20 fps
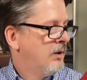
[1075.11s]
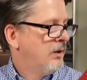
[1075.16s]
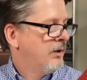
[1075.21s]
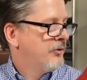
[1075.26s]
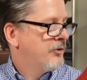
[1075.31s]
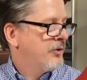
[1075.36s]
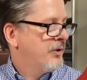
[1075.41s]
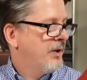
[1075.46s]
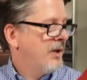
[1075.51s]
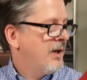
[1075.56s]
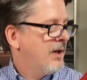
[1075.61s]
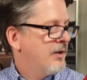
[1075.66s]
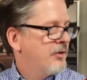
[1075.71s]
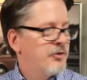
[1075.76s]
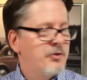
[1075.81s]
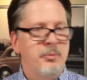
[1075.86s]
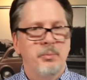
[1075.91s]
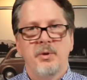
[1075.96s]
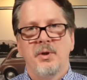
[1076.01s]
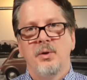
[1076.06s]
It's going to
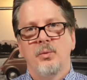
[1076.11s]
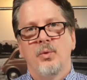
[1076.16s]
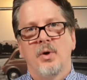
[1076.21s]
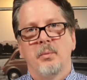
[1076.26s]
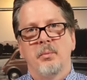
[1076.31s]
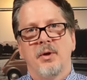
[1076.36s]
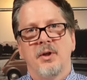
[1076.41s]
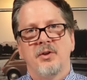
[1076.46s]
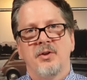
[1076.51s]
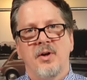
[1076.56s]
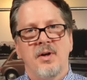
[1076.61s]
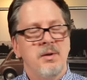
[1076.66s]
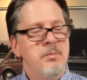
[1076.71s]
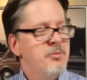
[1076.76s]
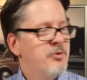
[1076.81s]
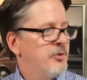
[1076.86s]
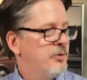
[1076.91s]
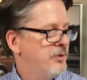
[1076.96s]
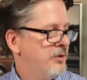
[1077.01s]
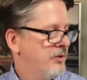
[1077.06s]
ask me what my
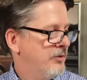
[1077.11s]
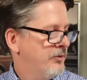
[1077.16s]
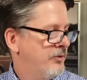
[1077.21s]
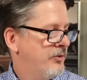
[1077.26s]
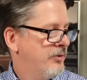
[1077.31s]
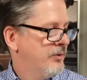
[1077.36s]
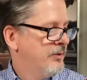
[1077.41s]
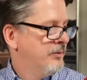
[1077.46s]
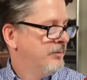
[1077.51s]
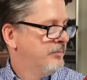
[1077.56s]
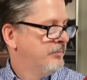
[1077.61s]
time zone is.